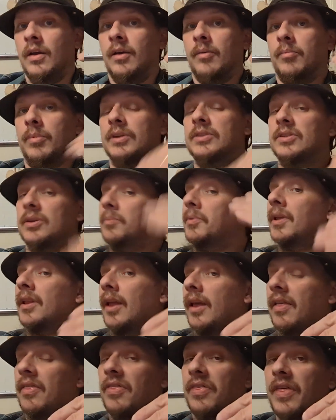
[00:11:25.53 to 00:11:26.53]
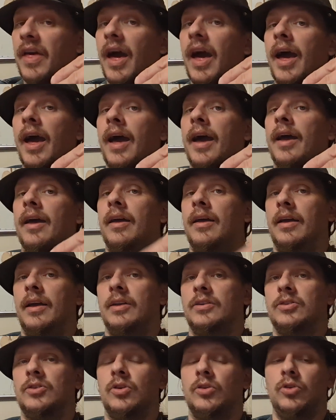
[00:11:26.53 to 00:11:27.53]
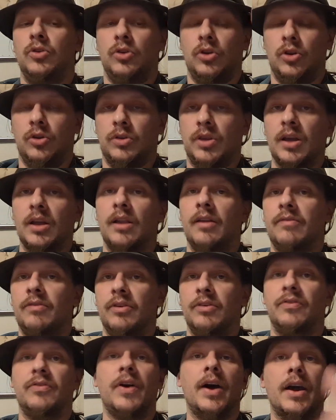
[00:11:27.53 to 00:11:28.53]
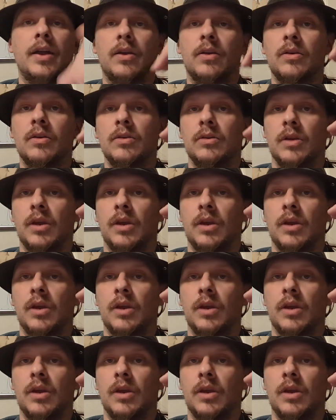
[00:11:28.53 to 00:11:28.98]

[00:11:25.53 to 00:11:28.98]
But something like that. So you take a level 1 fighter.